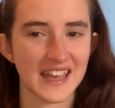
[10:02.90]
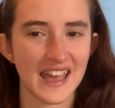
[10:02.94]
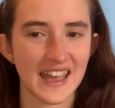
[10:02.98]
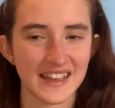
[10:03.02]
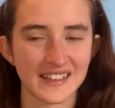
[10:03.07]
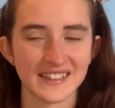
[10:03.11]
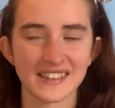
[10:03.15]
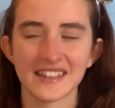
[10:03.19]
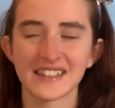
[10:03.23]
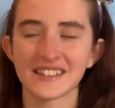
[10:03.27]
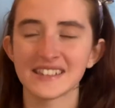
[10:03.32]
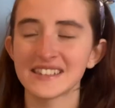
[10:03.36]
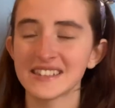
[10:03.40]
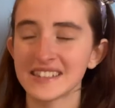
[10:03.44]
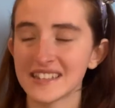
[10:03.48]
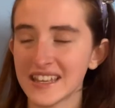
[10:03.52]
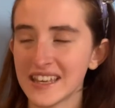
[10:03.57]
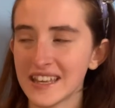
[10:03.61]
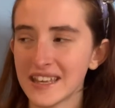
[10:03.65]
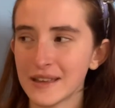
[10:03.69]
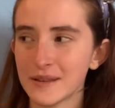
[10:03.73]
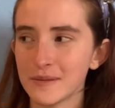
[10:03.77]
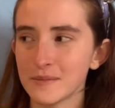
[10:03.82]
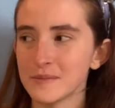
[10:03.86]
as it
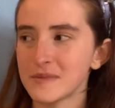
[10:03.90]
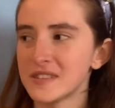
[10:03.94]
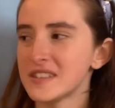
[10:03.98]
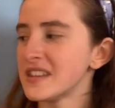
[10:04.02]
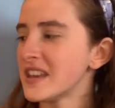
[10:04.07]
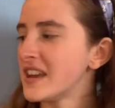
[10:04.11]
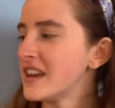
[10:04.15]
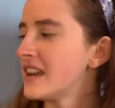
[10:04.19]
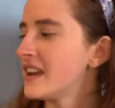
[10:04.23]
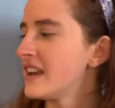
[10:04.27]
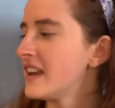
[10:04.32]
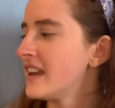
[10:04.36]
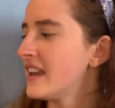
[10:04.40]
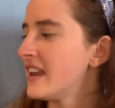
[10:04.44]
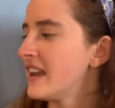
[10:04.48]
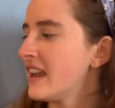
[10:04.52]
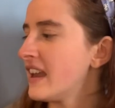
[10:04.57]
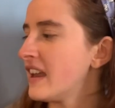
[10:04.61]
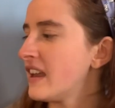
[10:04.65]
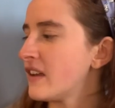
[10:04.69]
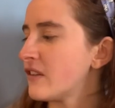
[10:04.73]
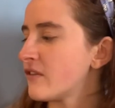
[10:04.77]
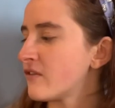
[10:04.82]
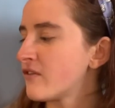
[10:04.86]
seems.
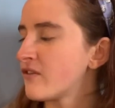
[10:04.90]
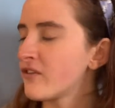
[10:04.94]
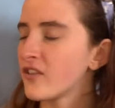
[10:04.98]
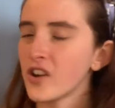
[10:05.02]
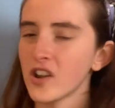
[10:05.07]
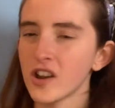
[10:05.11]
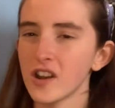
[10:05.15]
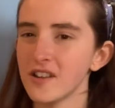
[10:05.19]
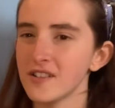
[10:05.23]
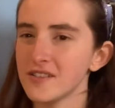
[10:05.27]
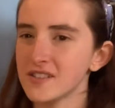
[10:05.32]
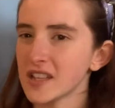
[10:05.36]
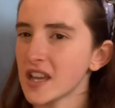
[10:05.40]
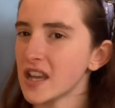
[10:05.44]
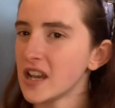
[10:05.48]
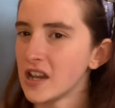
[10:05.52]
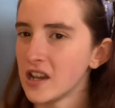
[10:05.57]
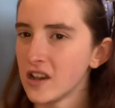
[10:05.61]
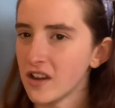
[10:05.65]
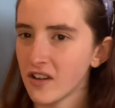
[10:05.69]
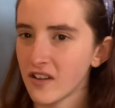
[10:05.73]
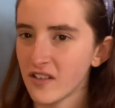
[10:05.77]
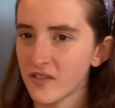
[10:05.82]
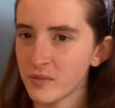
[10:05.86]
It follows a
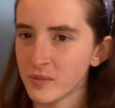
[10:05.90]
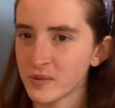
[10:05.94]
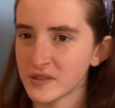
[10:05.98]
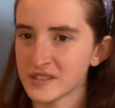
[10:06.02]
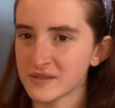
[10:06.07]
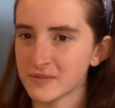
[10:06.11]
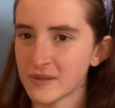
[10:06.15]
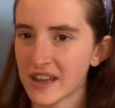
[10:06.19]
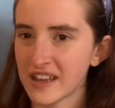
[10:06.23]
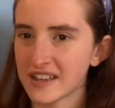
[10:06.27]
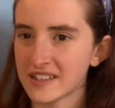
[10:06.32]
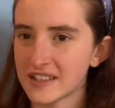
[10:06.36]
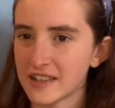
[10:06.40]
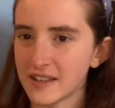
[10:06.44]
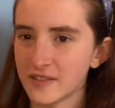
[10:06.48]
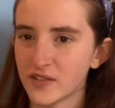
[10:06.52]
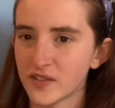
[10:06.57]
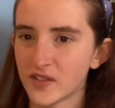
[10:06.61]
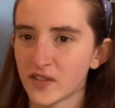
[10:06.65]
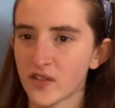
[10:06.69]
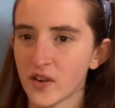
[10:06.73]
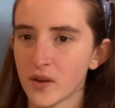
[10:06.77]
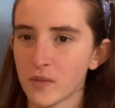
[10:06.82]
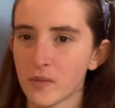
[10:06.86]
lot of
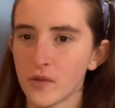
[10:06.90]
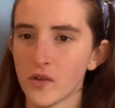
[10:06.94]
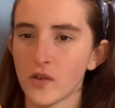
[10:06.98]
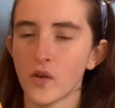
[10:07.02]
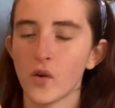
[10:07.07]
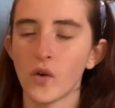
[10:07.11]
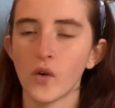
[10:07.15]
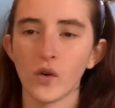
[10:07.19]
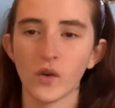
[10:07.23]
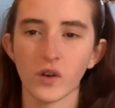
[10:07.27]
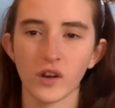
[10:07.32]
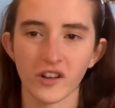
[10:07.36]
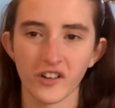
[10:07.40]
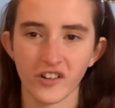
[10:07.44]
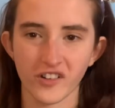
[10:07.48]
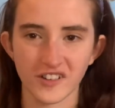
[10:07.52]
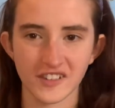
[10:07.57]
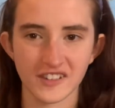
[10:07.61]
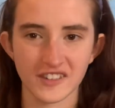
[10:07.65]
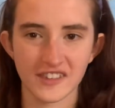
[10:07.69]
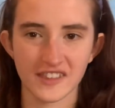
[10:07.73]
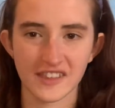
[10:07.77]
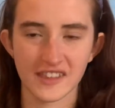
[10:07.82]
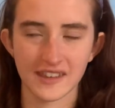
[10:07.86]
perspectives from all
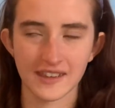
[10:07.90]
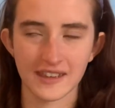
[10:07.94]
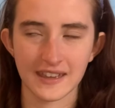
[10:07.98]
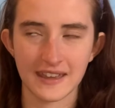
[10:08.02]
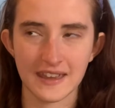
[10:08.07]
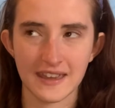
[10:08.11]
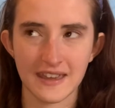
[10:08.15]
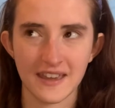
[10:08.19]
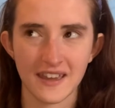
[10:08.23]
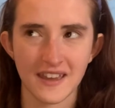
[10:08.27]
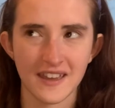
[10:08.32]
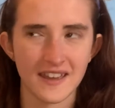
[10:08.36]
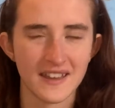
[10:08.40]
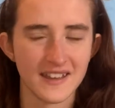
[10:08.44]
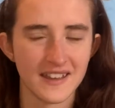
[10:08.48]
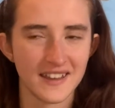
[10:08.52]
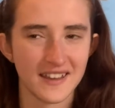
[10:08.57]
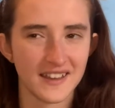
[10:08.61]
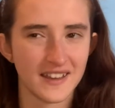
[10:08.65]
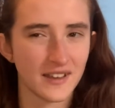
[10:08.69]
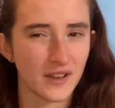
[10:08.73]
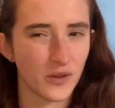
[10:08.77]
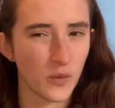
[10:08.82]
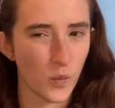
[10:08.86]
across the
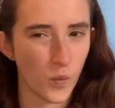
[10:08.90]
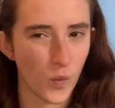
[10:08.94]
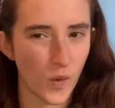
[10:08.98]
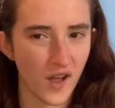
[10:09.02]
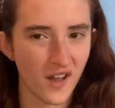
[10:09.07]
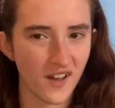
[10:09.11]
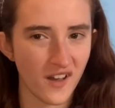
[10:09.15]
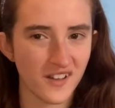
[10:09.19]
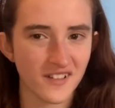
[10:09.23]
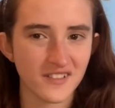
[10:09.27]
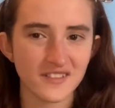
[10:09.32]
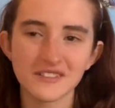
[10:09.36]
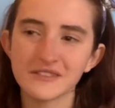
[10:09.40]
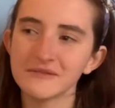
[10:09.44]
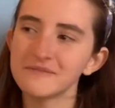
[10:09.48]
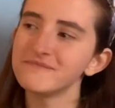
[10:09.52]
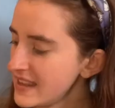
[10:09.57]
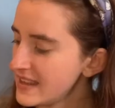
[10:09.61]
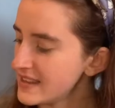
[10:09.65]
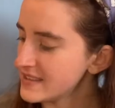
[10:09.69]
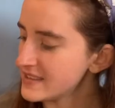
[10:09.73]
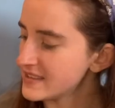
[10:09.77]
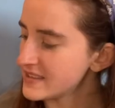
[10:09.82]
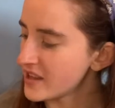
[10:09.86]
world.
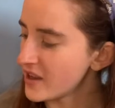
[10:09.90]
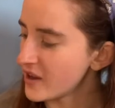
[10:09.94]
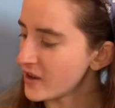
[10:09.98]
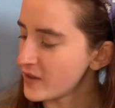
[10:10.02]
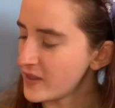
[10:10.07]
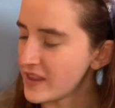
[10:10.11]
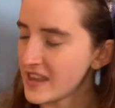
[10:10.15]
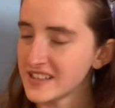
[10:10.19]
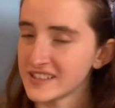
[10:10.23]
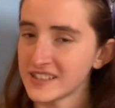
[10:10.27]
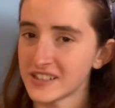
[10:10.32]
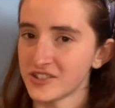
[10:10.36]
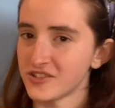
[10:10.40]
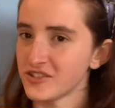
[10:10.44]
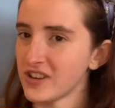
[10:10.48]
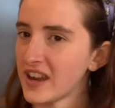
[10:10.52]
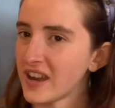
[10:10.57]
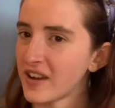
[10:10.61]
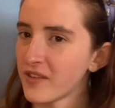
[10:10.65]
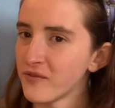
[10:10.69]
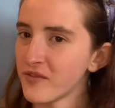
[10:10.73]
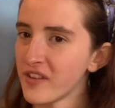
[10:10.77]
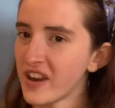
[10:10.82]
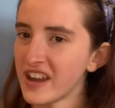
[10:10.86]
So there's a
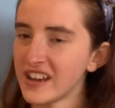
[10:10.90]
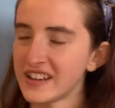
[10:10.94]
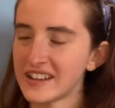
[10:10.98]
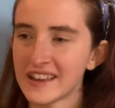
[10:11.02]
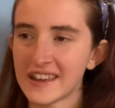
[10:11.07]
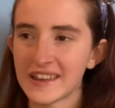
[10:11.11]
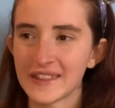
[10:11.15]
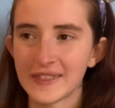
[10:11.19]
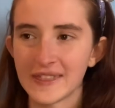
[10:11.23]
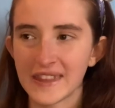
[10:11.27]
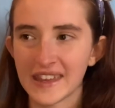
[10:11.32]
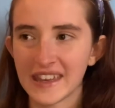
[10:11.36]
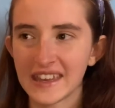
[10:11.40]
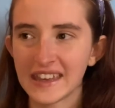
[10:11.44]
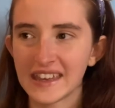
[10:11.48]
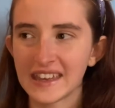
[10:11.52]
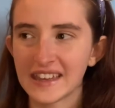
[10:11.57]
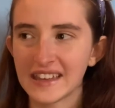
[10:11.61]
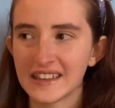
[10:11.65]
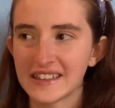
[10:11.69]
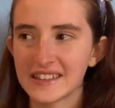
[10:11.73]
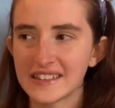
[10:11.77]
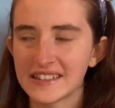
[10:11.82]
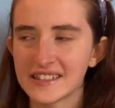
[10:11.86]
dragon rider in the
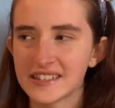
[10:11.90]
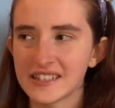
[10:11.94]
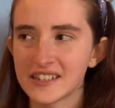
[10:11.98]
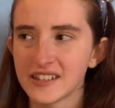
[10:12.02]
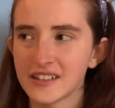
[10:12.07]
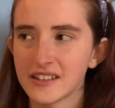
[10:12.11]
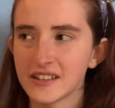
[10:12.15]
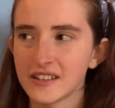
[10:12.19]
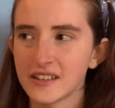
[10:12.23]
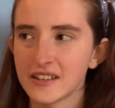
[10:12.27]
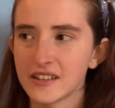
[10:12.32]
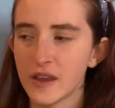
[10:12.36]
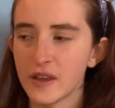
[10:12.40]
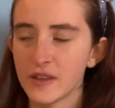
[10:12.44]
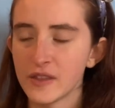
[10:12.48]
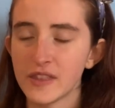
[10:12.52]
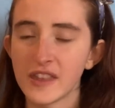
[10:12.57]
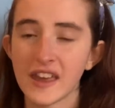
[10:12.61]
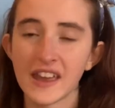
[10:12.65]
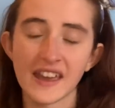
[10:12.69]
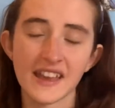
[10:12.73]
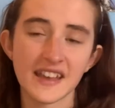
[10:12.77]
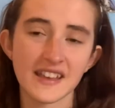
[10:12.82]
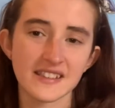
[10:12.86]
east,
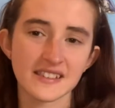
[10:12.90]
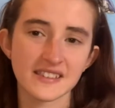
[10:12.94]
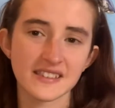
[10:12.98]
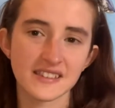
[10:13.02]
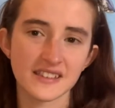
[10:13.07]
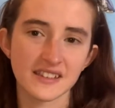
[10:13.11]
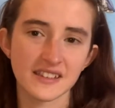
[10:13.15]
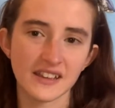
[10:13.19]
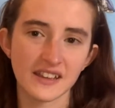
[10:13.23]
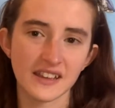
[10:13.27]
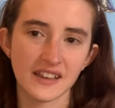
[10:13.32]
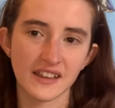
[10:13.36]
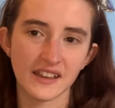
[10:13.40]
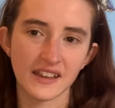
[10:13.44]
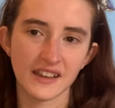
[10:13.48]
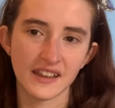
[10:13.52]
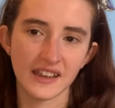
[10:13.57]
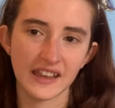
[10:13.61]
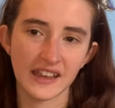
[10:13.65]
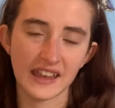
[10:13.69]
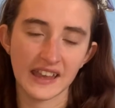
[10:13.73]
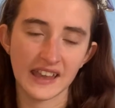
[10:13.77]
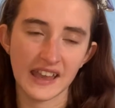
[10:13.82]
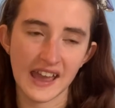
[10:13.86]
there's
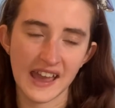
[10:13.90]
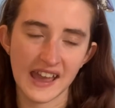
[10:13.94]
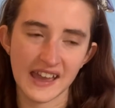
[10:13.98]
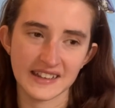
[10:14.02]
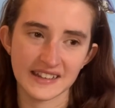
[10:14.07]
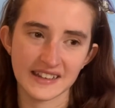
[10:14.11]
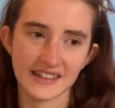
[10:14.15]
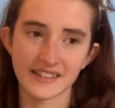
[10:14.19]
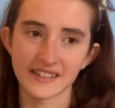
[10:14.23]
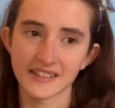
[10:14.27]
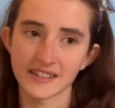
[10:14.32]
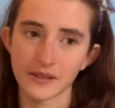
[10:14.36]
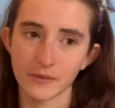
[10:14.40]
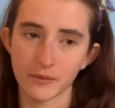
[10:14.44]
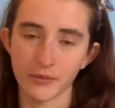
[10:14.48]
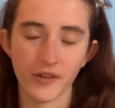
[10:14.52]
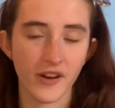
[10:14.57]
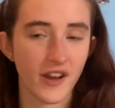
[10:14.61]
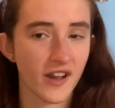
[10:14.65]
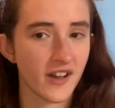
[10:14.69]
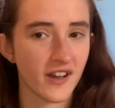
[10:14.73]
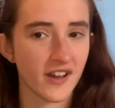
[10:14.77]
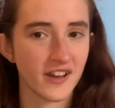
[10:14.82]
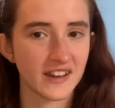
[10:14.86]
Iad and
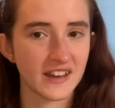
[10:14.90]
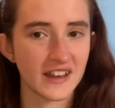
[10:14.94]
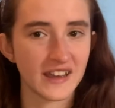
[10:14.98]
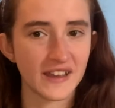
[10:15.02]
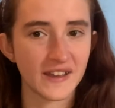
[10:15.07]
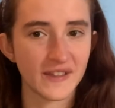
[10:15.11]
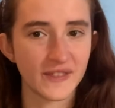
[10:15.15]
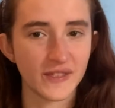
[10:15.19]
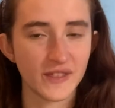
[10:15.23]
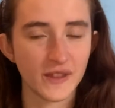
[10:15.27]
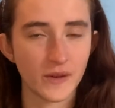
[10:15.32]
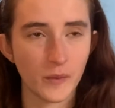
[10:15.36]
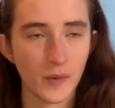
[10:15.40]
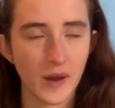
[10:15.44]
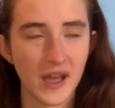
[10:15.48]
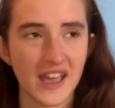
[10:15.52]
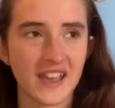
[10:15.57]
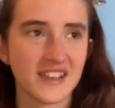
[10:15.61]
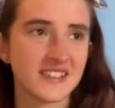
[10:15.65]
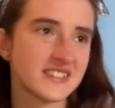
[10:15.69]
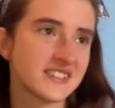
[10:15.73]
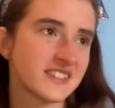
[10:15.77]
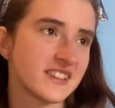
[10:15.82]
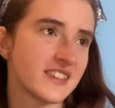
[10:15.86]
Sabran in the
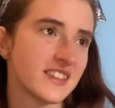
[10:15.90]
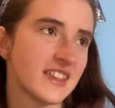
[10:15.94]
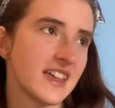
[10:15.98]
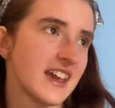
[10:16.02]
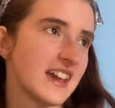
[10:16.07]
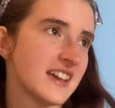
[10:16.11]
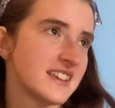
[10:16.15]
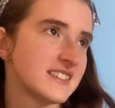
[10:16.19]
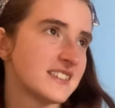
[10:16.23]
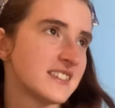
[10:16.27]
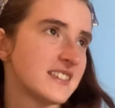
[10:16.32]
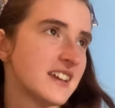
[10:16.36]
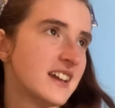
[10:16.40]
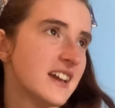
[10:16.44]
west, there's